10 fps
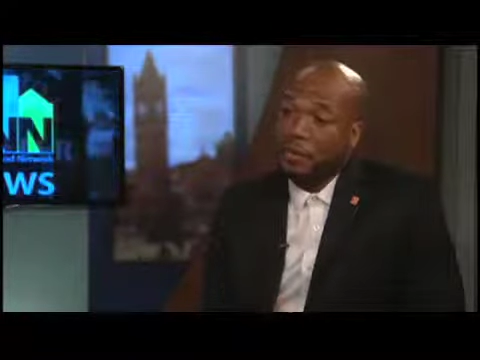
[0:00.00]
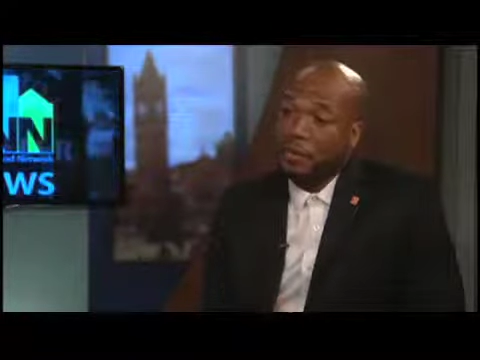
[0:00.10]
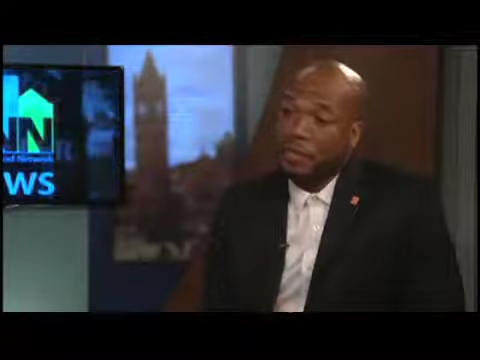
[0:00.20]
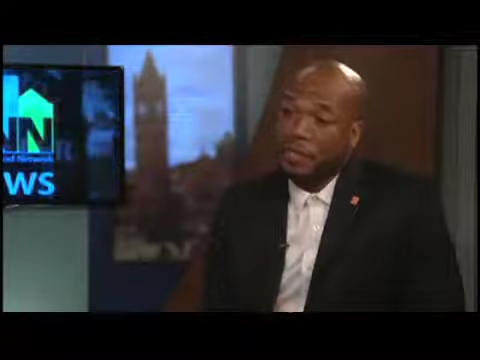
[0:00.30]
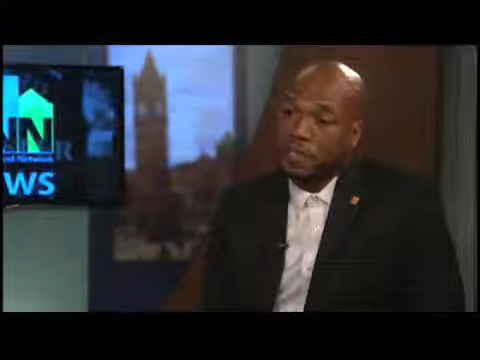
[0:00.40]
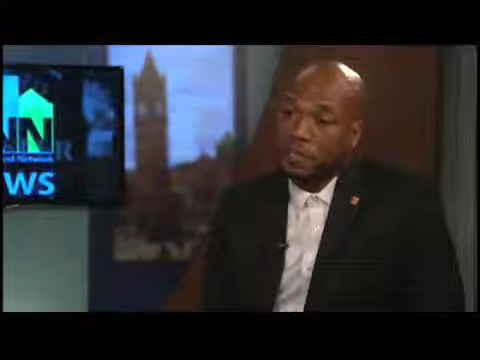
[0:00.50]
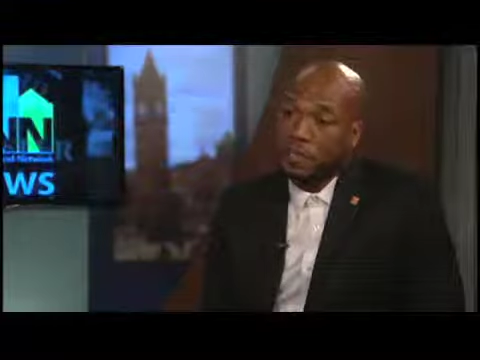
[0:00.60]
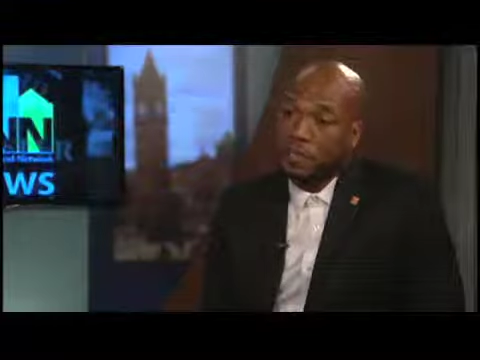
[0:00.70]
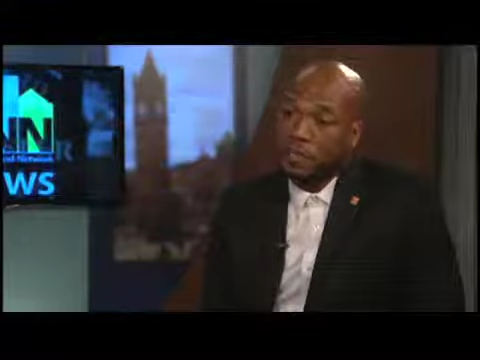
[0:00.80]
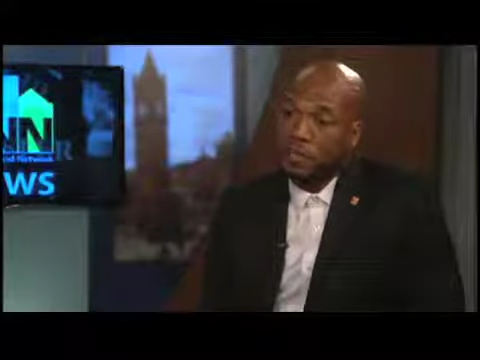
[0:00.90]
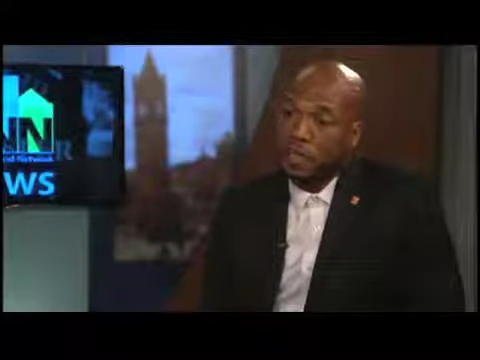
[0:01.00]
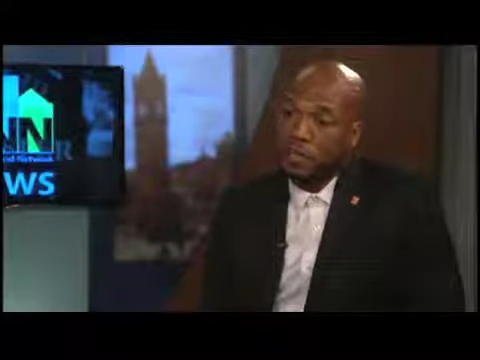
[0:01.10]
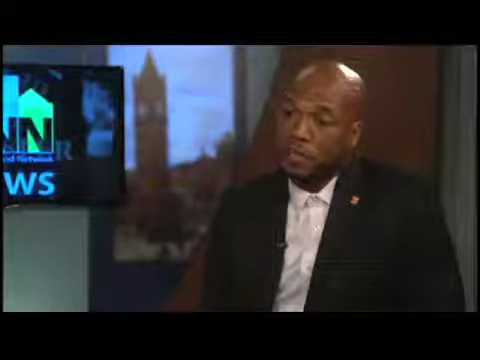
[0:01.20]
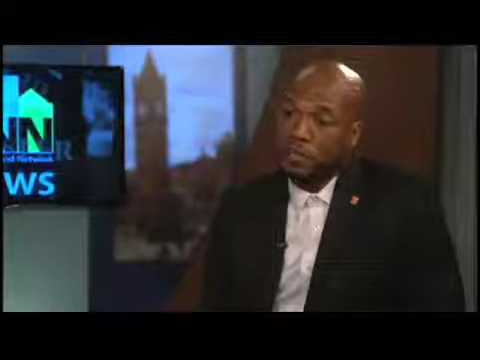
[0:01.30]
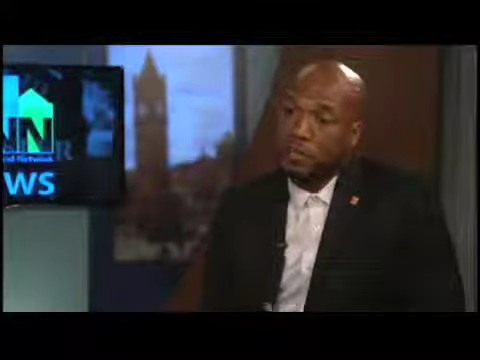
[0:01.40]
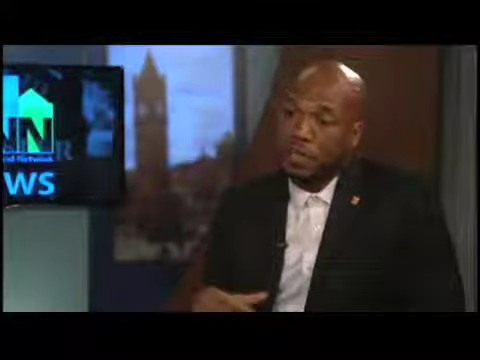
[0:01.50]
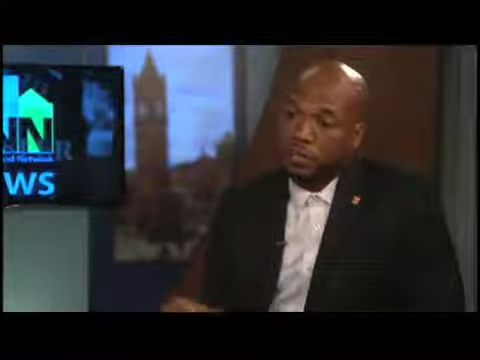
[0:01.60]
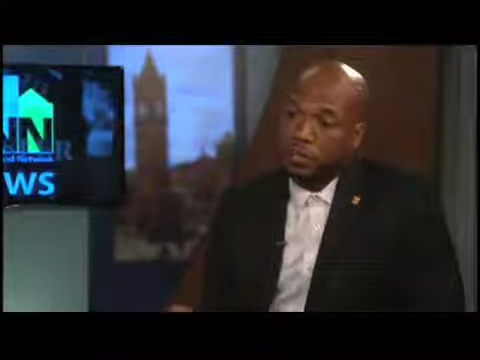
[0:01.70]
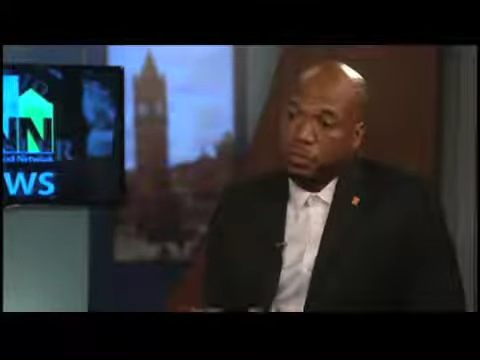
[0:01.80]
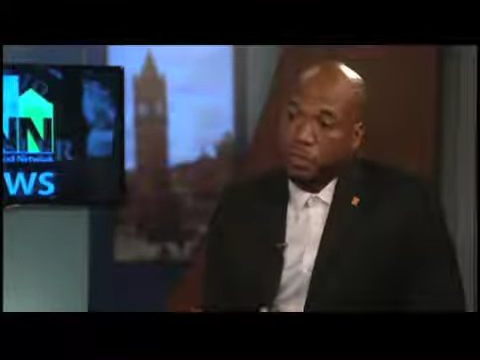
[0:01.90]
We're dealing with 2 issues.